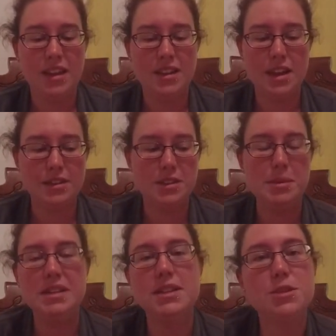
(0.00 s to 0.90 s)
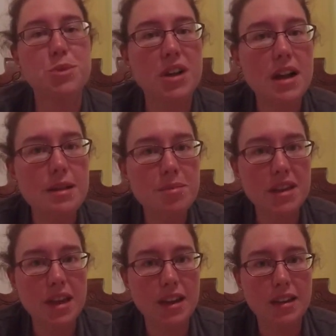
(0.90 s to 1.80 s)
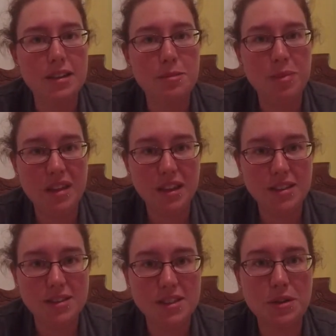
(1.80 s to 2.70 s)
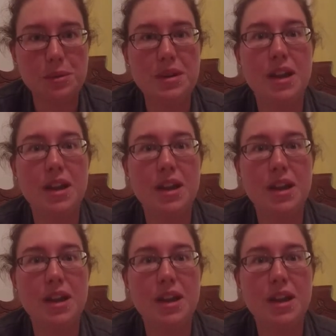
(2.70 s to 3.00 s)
Now this makes things more complicated because, now